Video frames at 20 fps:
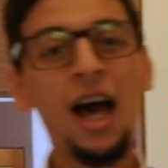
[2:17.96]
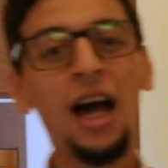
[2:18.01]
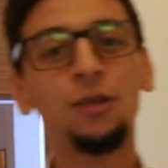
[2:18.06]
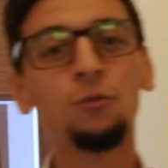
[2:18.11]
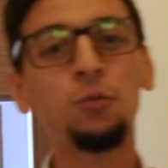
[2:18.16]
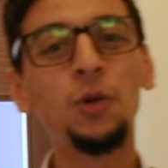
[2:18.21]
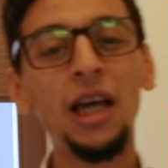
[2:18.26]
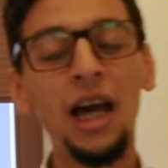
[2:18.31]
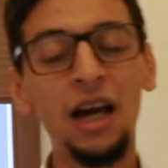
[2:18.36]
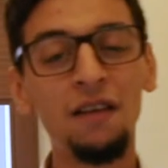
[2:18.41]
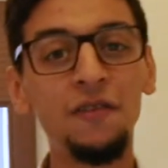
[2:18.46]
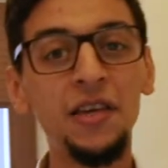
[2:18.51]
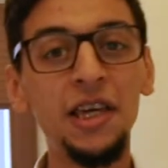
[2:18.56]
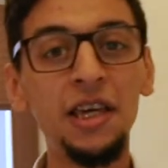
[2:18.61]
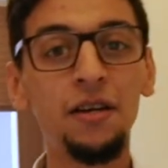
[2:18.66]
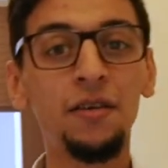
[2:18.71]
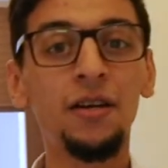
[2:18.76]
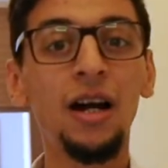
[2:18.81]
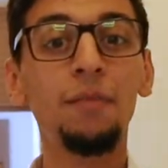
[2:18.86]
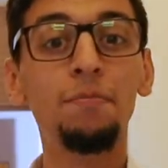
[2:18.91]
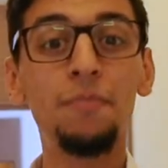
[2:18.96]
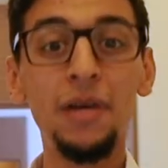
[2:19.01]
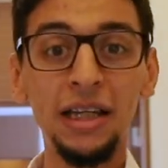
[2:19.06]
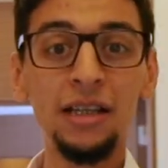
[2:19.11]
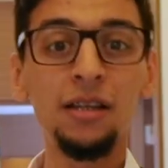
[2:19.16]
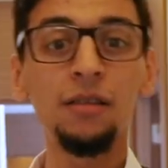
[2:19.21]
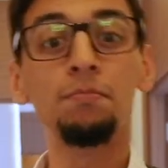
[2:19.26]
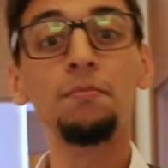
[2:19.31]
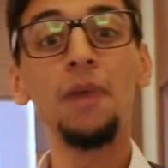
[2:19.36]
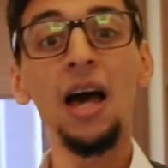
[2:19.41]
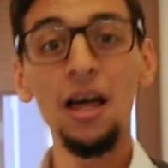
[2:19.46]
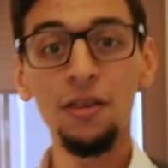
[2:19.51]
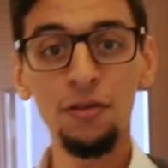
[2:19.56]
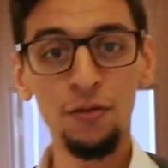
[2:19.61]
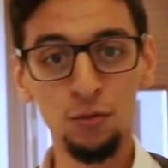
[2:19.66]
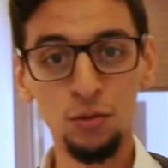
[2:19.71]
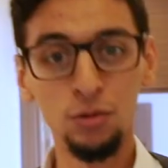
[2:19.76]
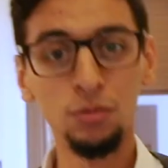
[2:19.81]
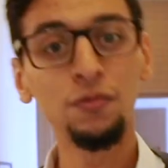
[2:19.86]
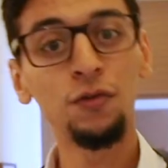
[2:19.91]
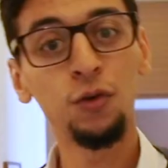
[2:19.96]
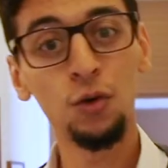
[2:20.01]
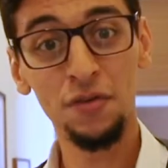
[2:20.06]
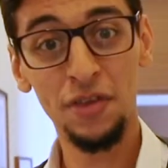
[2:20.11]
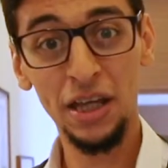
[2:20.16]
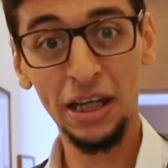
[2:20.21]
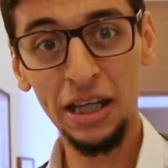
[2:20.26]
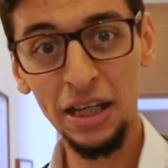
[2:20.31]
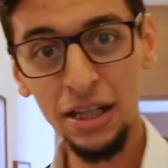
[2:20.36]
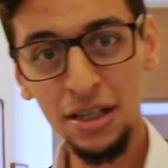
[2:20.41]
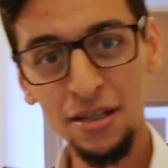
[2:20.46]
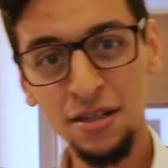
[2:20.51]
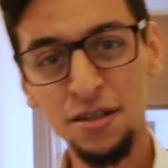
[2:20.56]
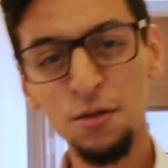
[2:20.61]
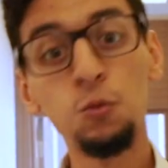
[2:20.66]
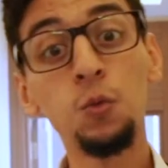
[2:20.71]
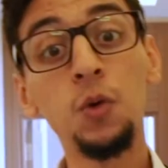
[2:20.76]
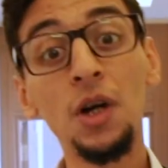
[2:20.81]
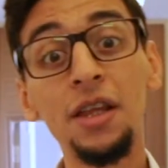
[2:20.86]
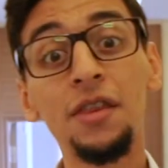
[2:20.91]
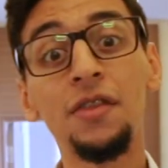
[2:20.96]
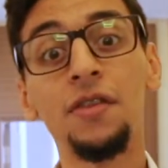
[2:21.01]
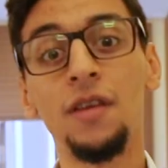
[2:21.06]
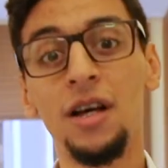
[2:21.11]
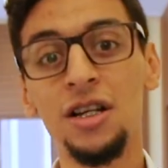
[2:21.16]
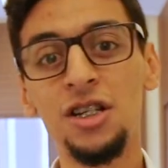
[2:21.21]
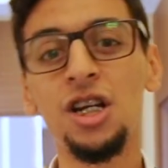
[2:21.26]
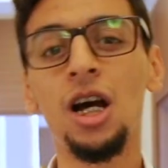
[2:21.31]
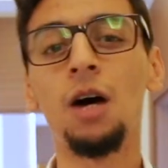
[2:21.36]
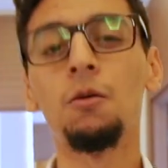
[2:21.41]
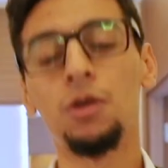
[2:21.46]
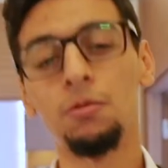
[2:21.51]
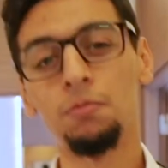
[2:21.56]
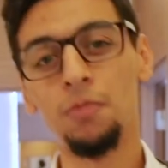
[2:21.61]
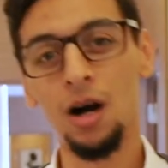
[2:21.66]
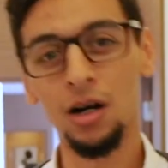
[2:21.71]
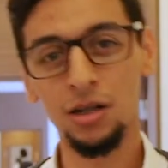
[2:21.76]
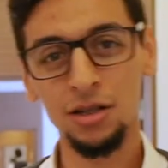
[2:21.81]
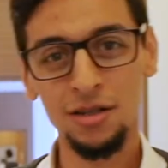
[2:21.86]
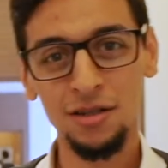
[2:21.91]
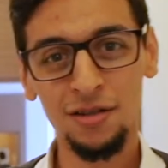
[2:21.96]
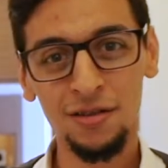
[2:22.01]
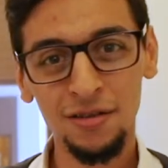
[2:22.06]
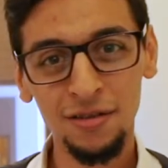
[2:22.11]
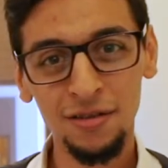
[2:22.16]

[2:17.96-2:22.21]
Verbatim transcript: And we have here a big bathroom for the guests with a shower box.